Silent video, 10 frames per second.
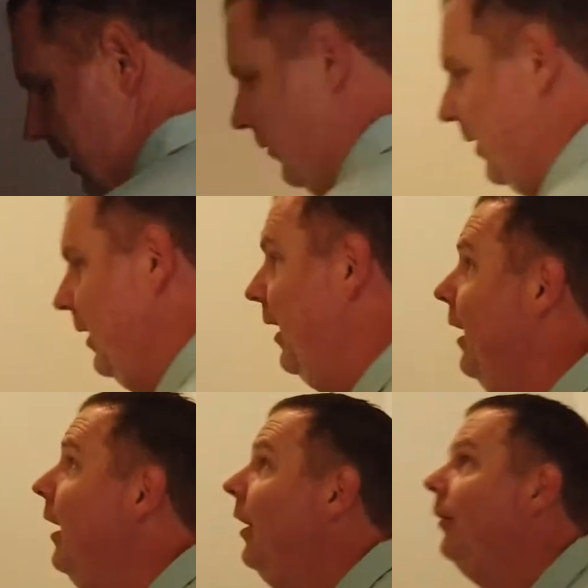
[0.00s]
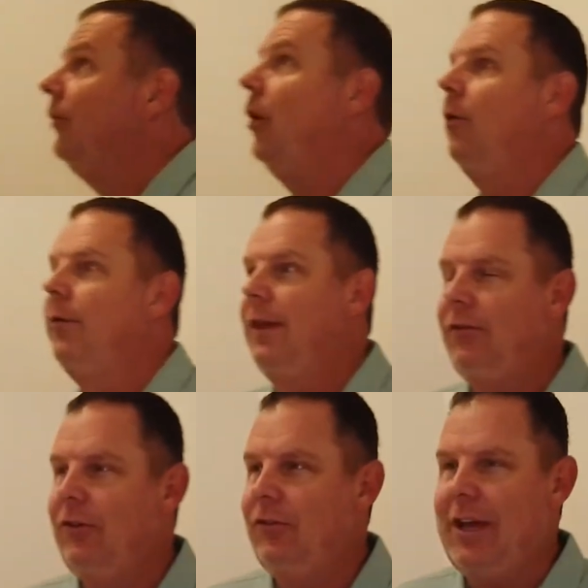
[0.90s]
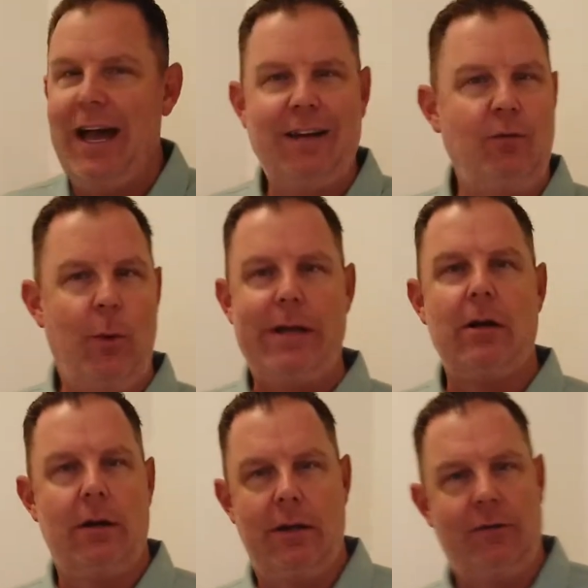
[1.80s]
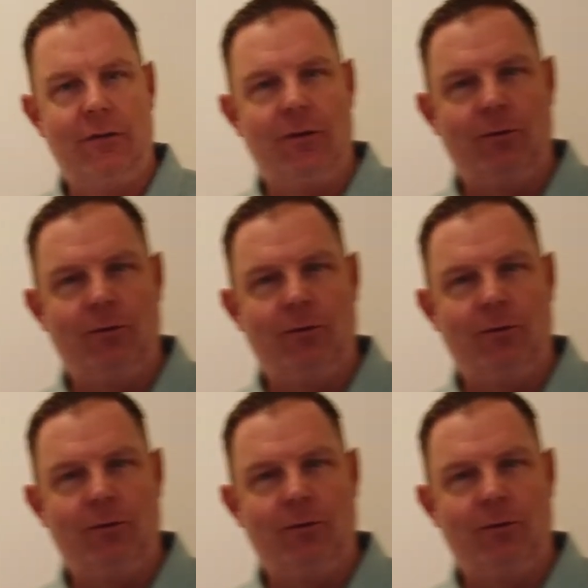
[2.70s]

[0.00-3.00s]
easy. So this is kind of weird. This is